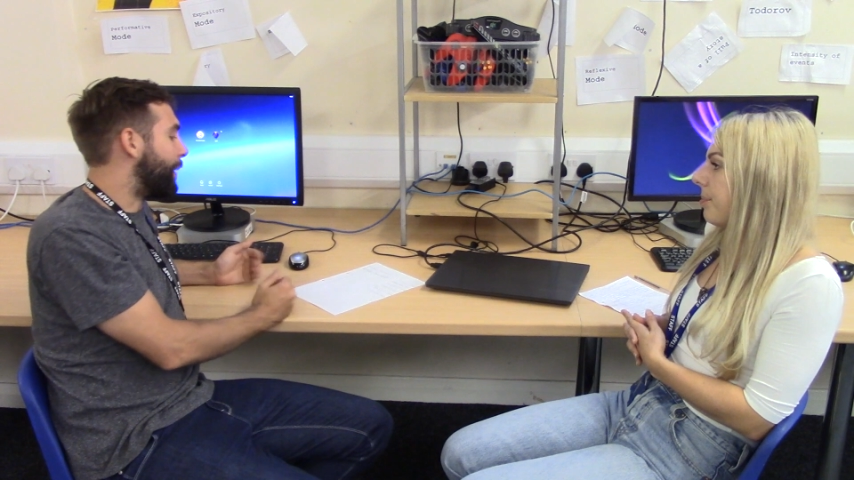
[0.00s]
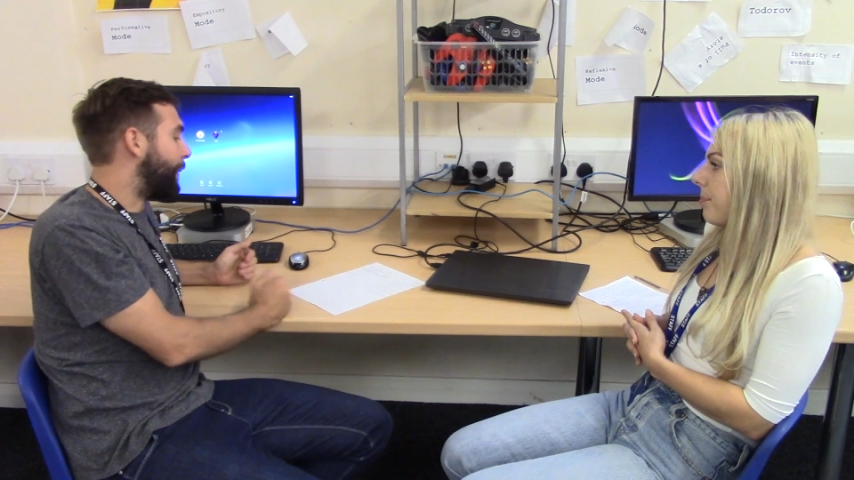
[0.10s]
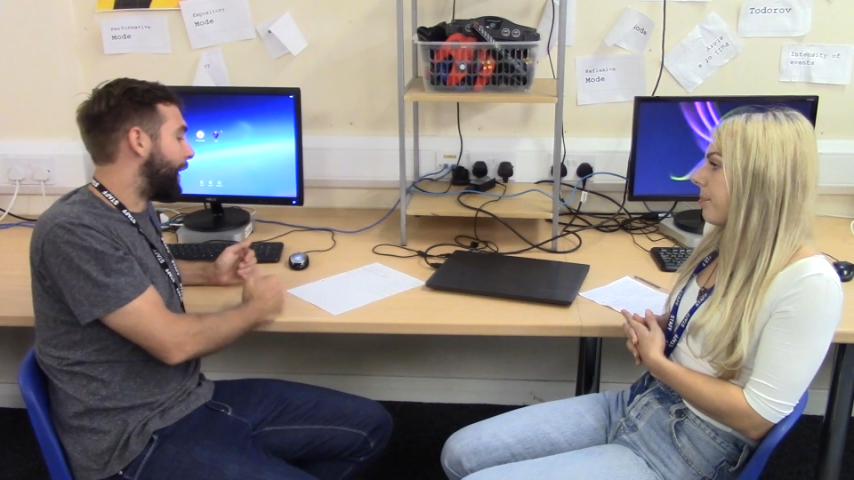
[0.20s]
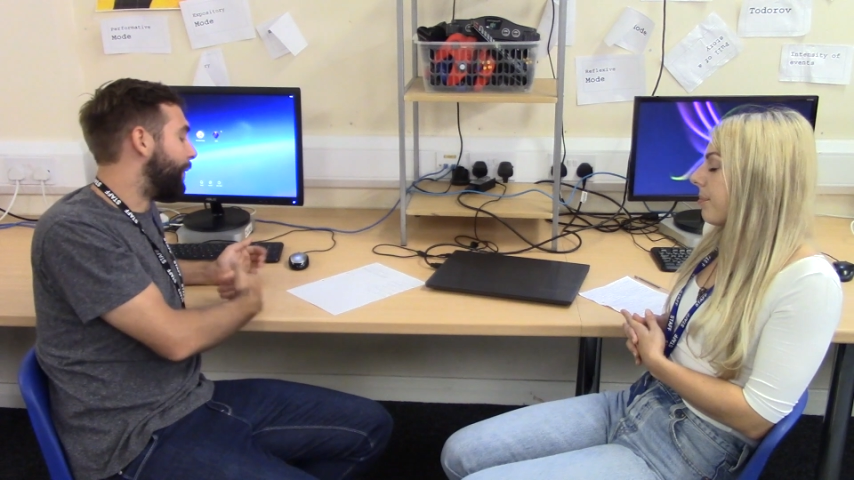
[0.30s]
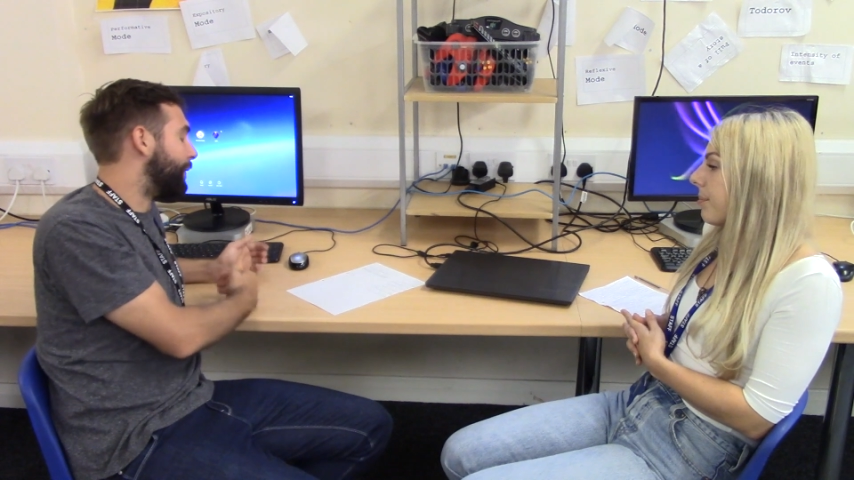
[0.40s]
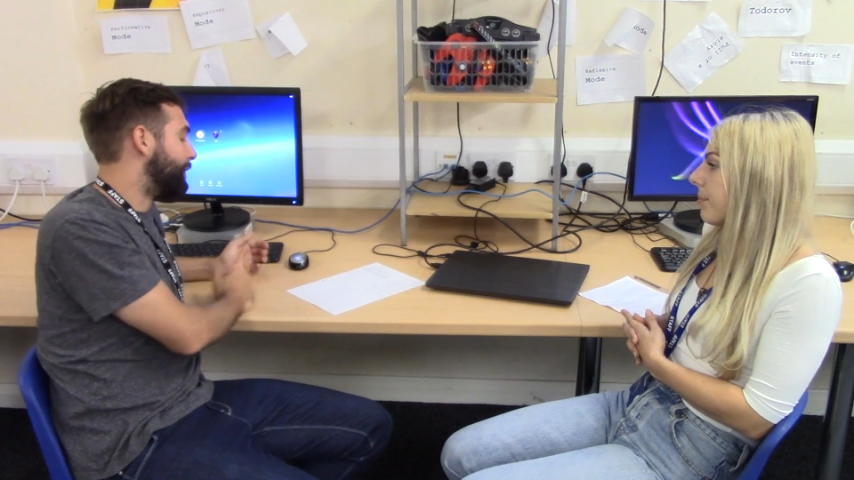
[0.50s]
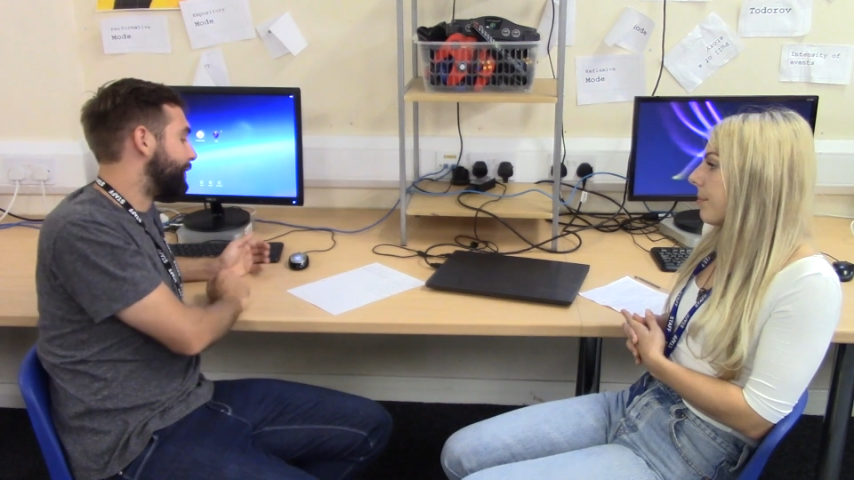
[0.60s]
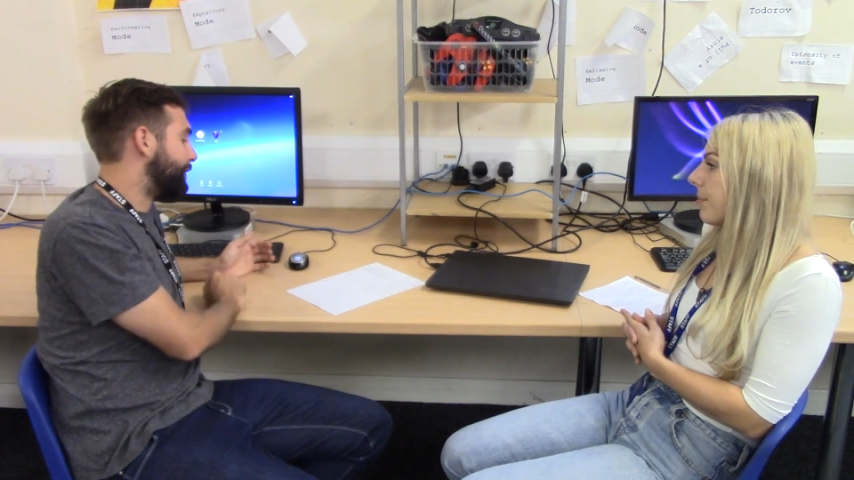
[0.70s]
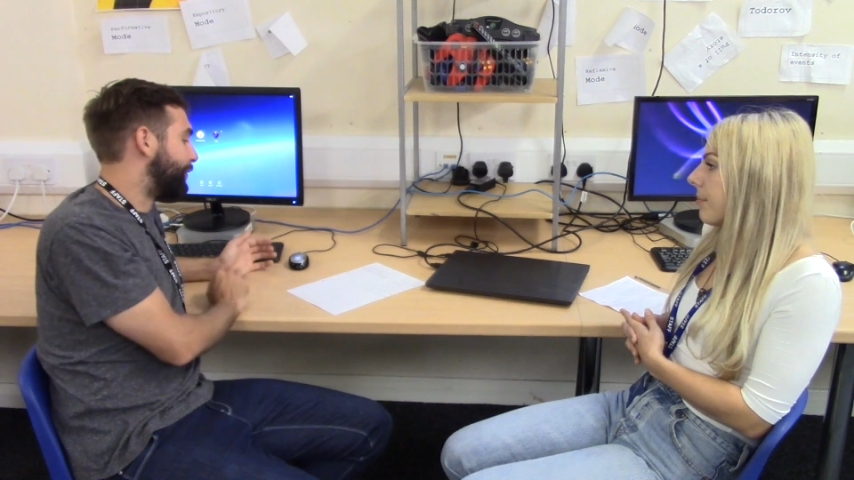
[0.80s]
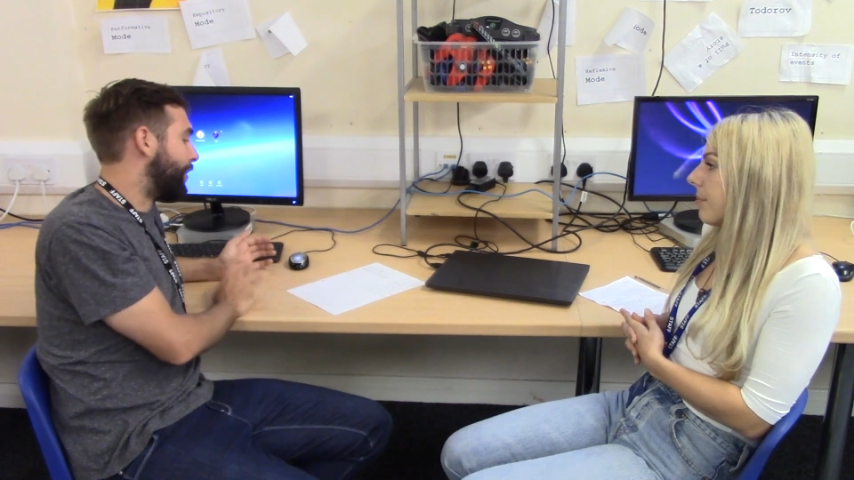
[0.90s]
about
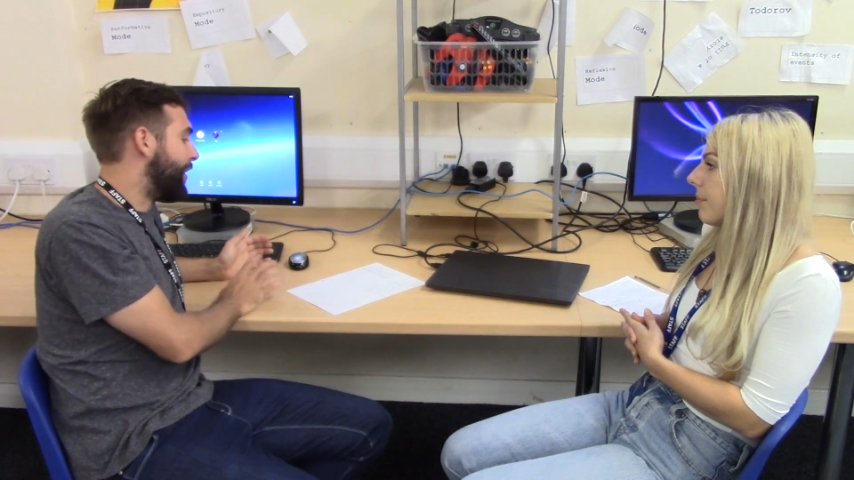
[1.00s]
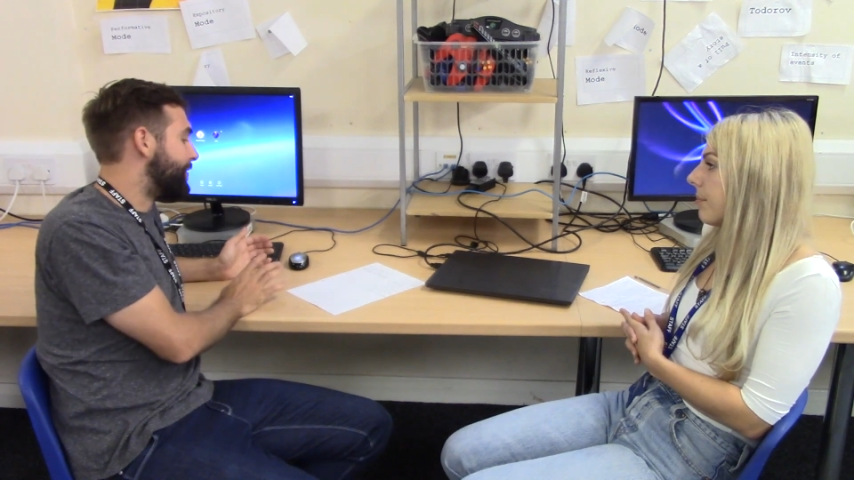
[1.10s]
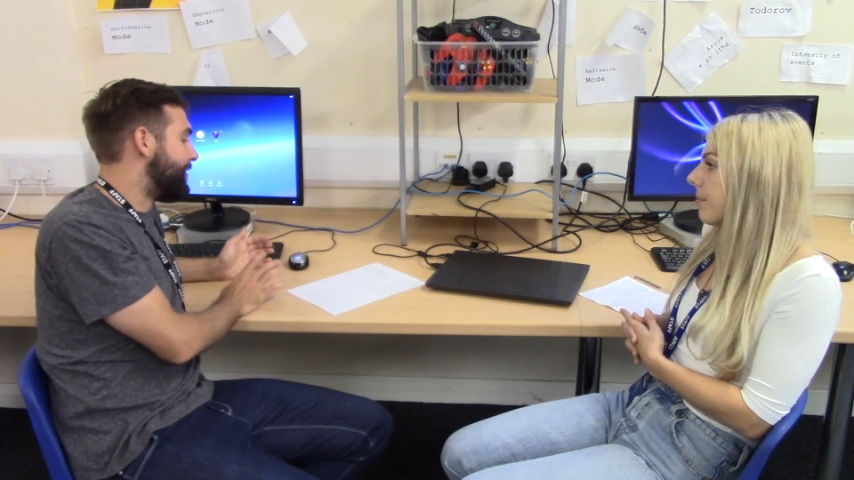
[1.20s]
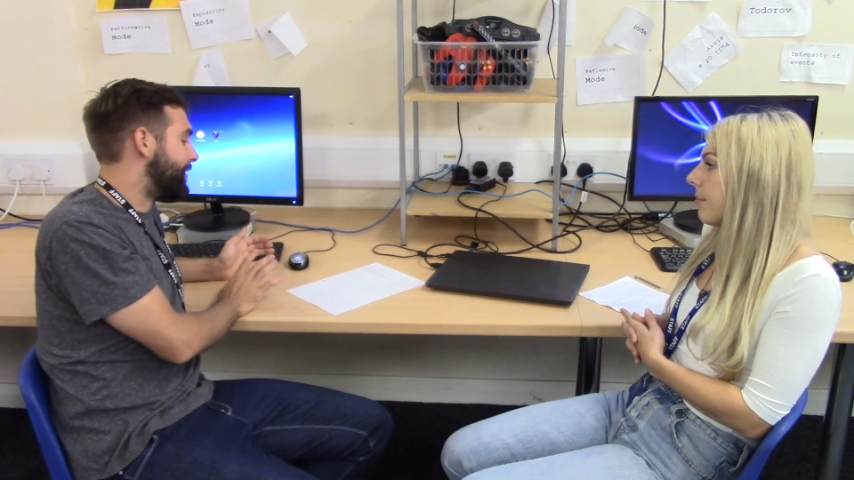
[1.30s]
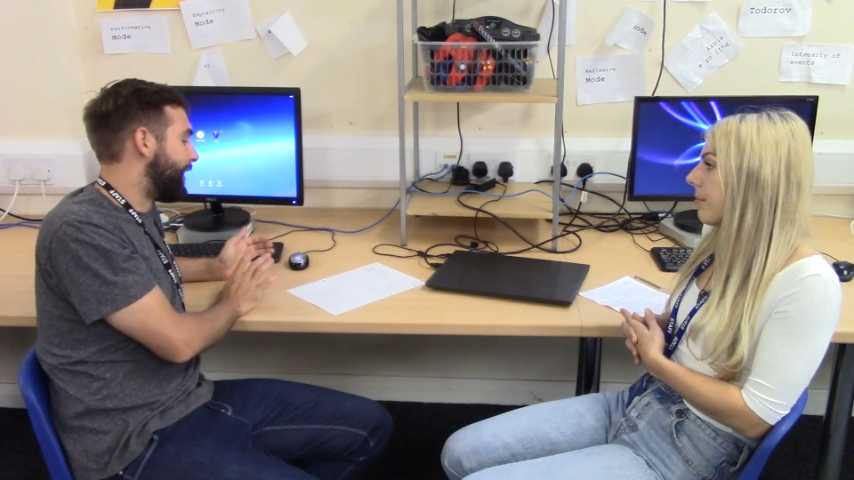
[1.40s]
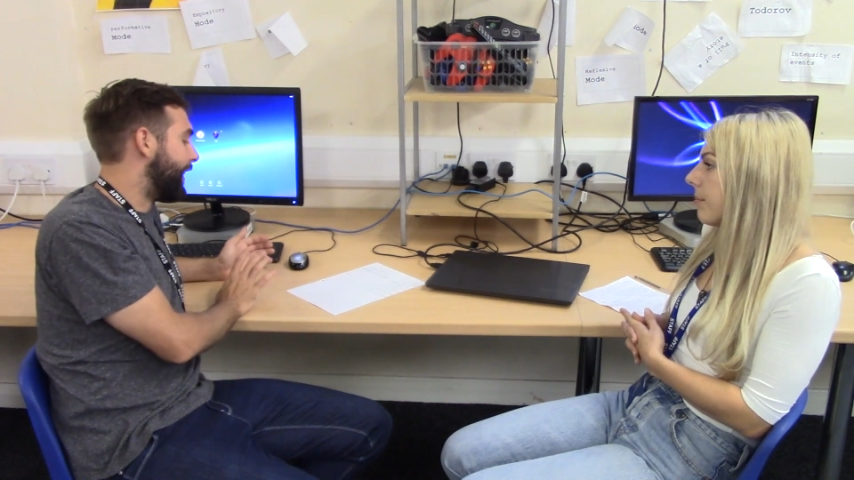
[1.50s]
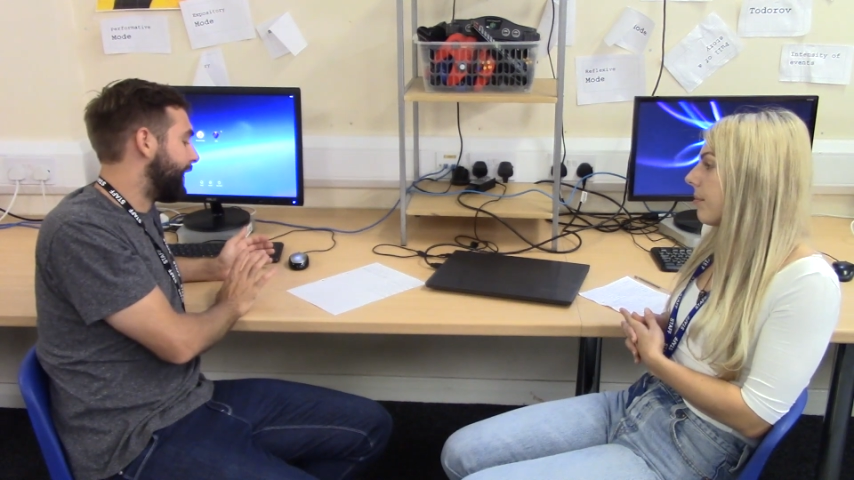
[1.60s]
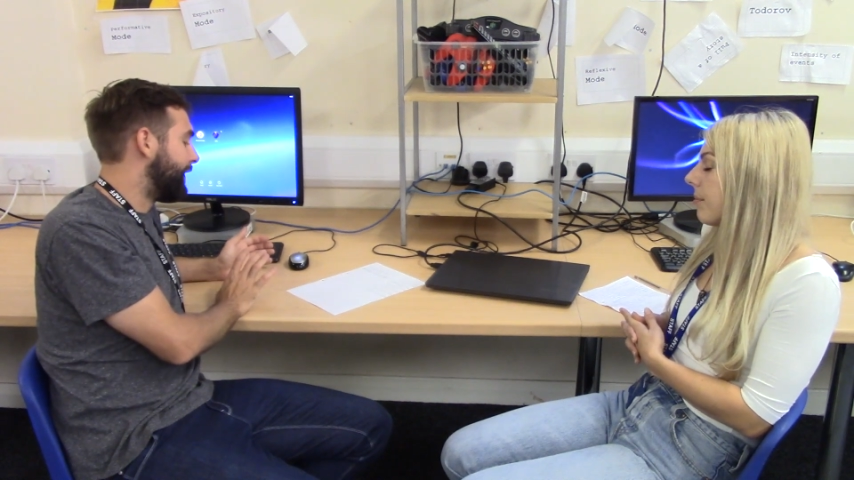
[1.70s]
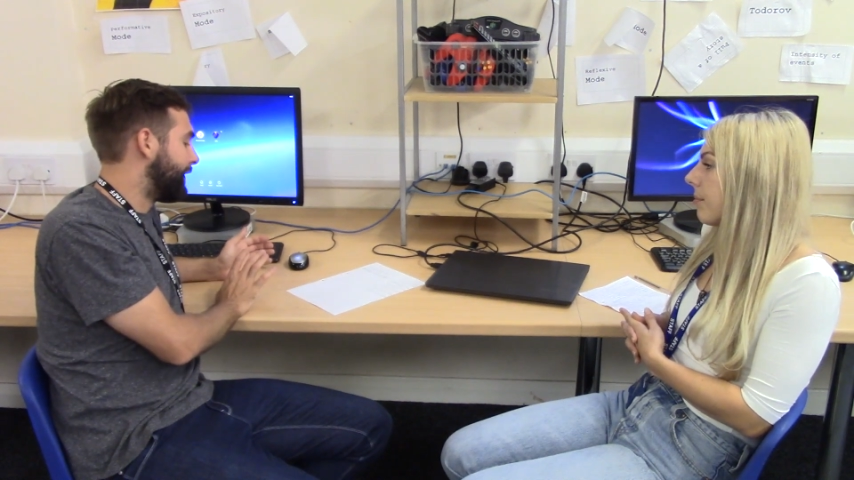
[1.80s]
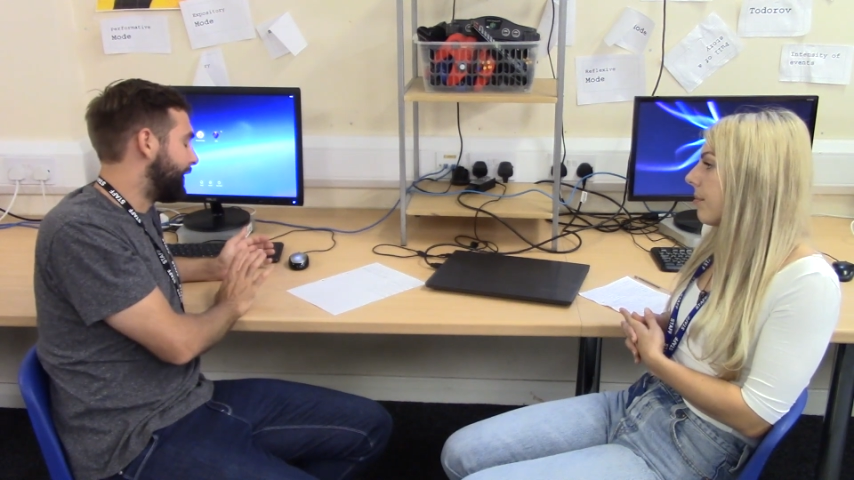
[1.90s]
France is that